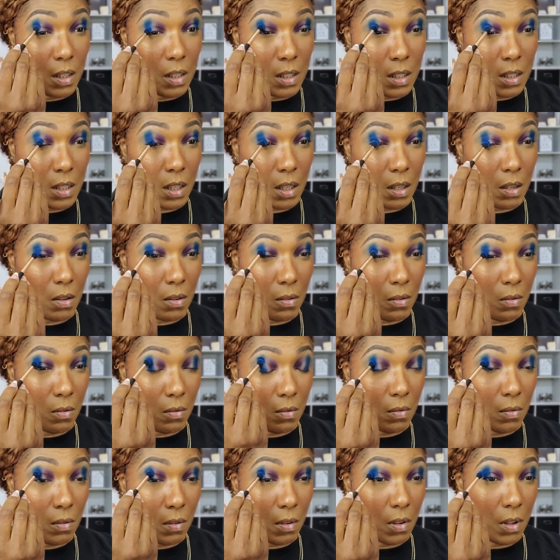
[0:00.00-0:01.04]
So,
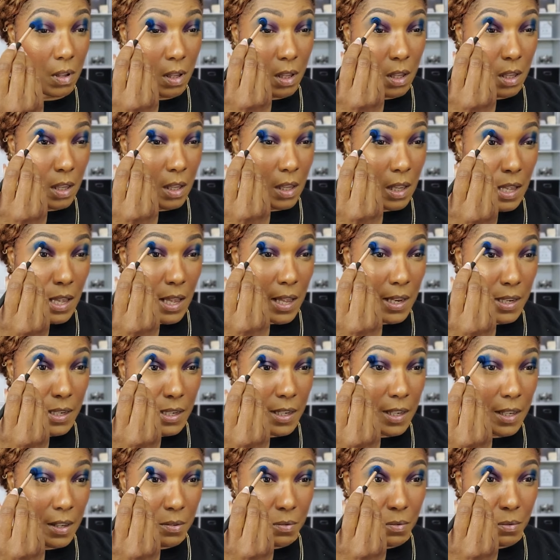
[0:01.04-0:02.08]
I
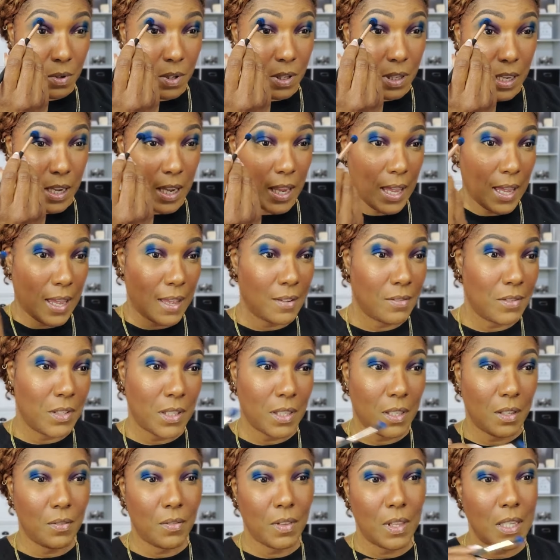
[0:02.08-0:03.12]
love when they have
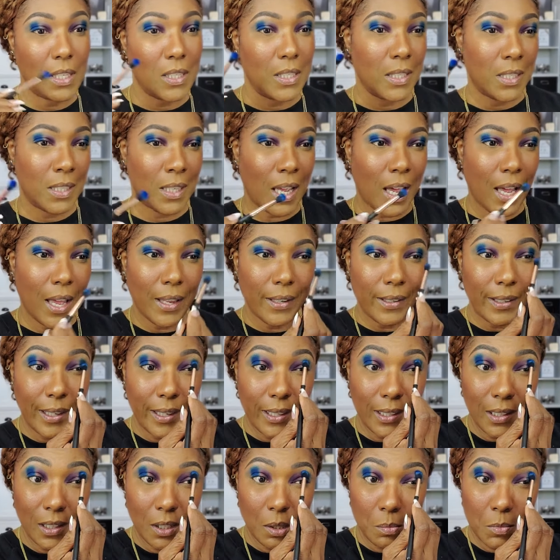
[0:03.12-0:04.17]
stuff that's not
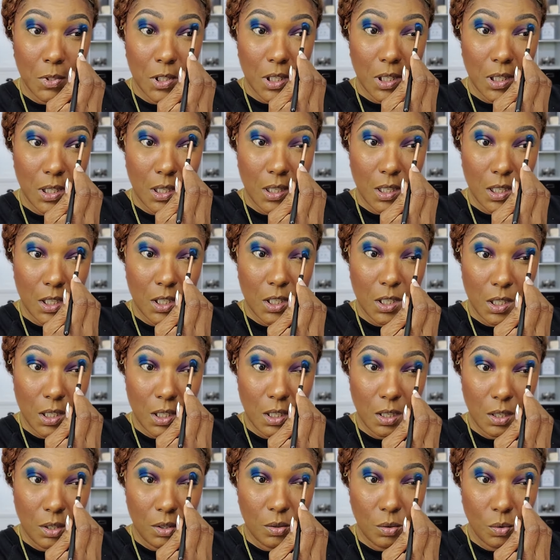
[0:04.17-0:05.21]
like limited
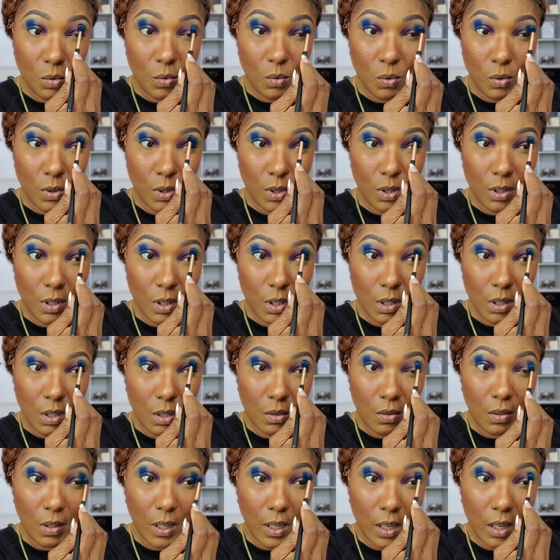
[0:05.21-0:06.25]
edition or, you
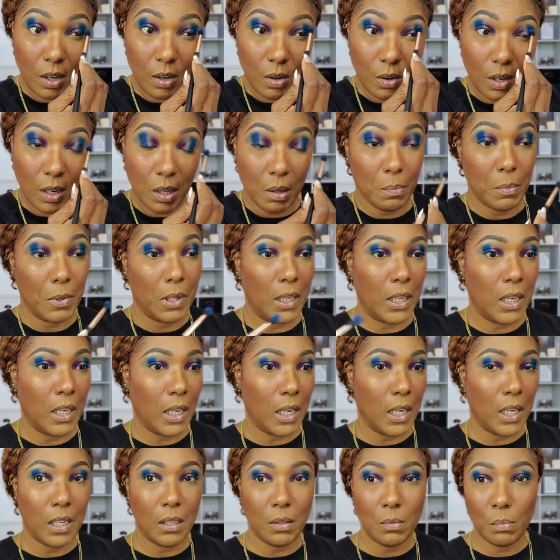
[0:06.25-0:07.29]
know, like hurry up and
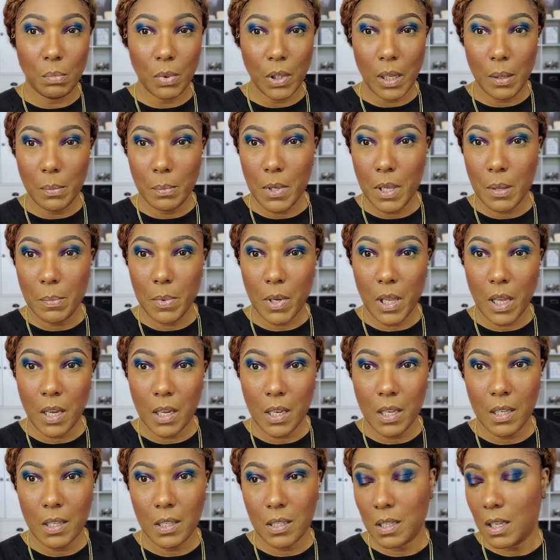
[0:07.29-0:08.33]
get it and blah, blah, blah.
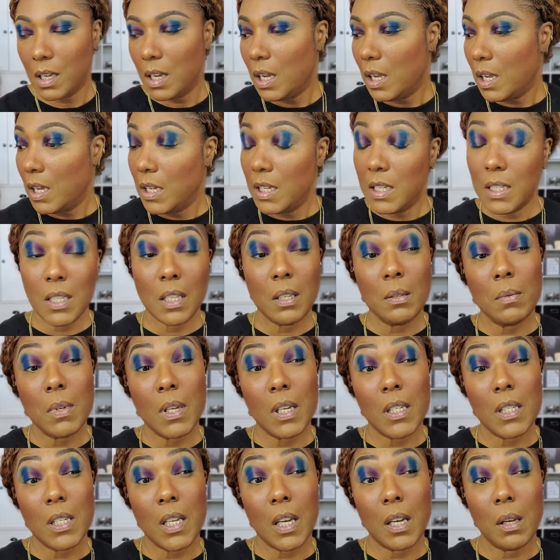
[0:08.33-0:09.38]
Because
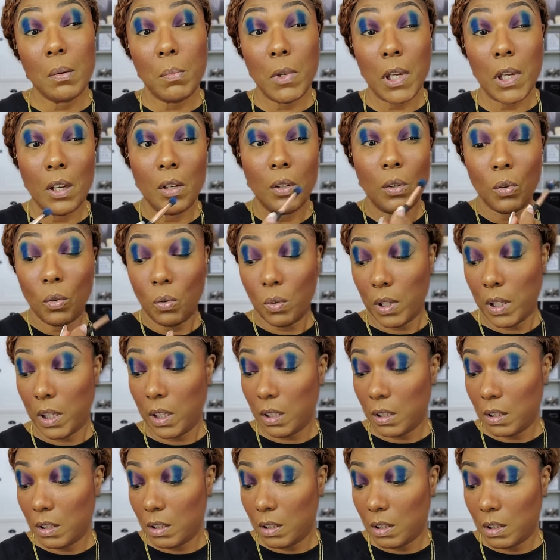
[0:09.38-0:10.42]
sometimes that could be
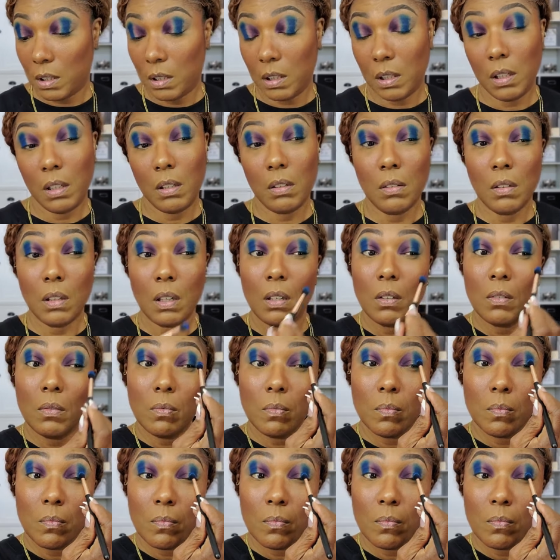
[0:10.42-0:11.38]
annoying, you know?